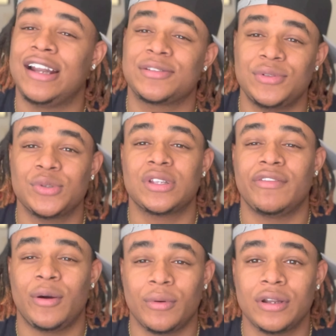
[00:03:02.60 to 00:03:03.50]
of some new stuff
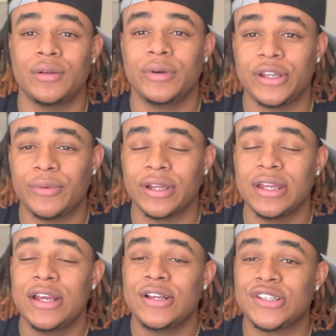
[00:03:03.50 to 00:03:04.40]
I want to do anyway.
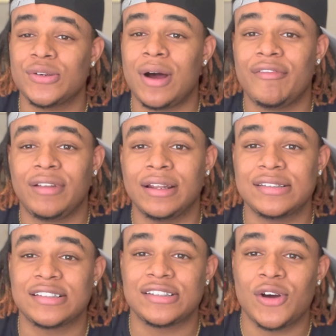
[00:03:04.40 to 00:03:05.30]
So I feel like
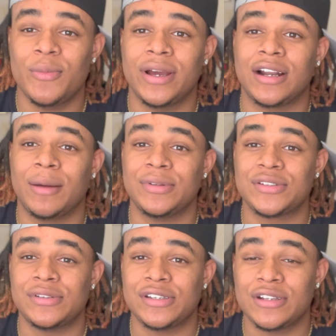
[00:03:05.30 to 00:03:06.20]
this is no better
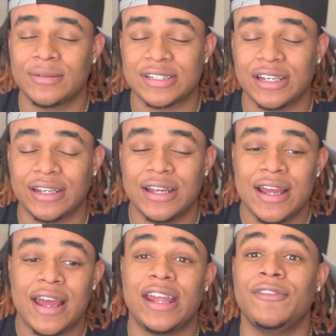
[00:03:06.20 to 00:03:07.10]
opportunity, you know what I'm saying?
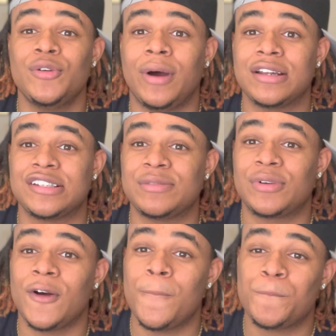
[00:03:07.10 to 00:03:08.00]
And if you watch this,
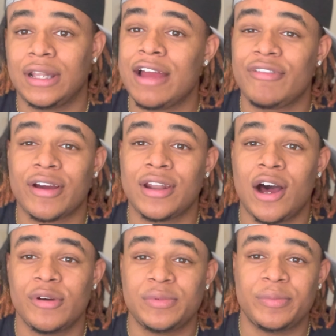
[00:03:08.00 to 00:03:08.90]
bro, life ain't gonna
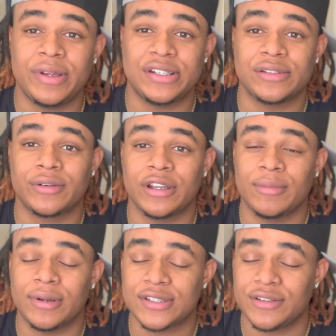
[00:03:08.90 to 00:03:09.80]
always be peaches and cream,
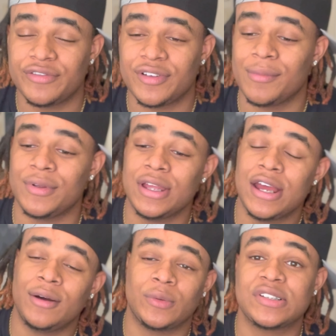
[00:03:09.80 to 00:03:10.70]
bro. So you feel me?
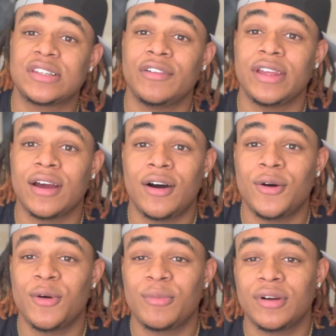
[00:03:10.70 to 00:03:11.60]
When stuff hit
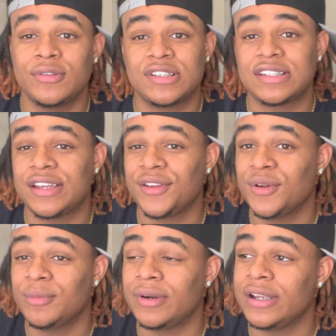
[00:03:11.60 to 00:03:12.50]
home, bro, just take
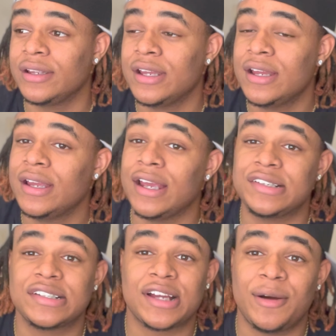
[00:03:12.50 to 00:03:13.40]
you a break and
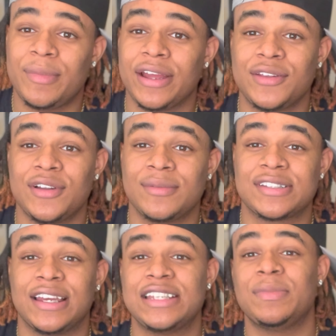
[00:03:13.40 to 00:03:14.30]
just come back. You know what I'm
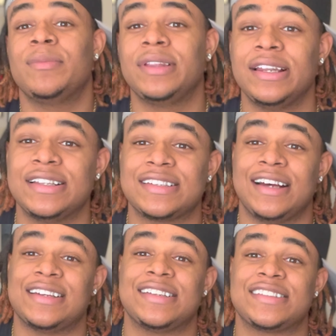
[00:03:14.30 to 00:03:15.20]
saying? It's been plenty of
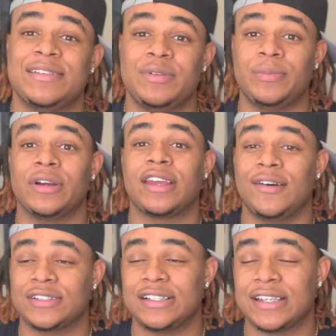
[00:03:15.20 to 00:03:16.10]
times I've seen people
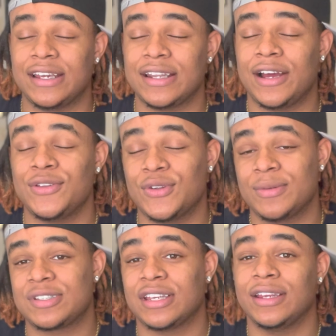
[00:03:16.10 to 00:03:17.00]
accounts get taken down, you know
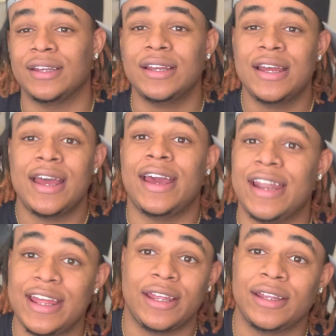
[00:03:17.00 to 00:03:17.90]
what I'm saying? And
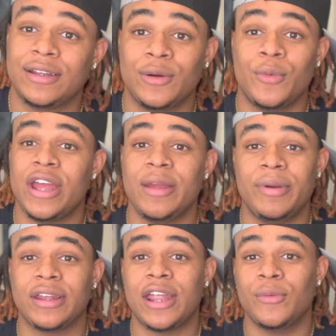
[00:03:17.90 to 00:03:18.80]
they way
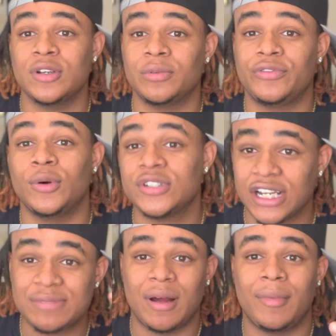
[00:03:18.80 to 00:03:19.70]
bigger than they was before. So
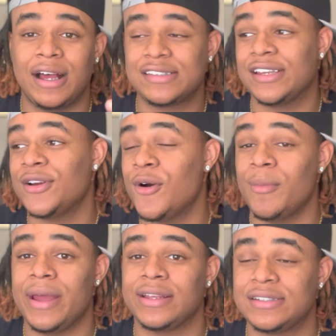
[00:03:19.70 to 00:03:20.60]
that's my mindset going
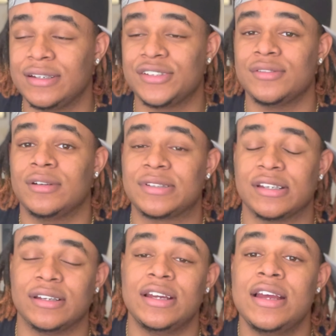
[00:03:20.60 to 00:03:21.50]
back into this, you know what
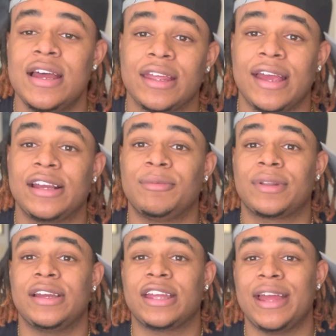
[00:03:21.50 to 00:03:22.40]
I'm saying? Can't
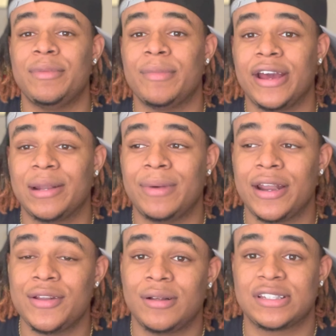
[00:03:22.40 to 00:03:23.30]
complain, can't be mad about
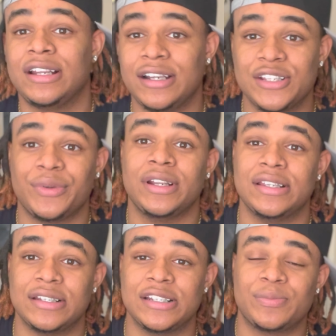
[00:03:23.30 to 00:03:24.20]
it, you know what I'm saying? It is what it
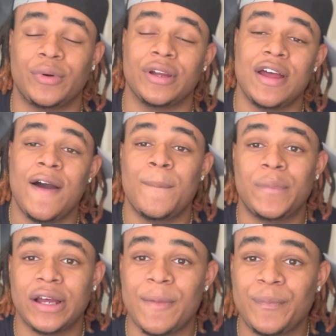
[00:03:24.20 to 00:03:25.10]
is at this point.
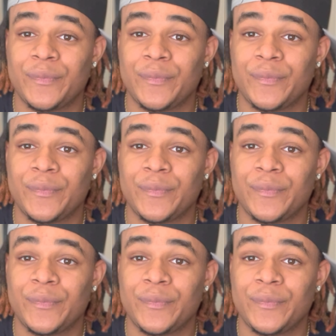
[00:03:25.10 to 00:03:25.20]
But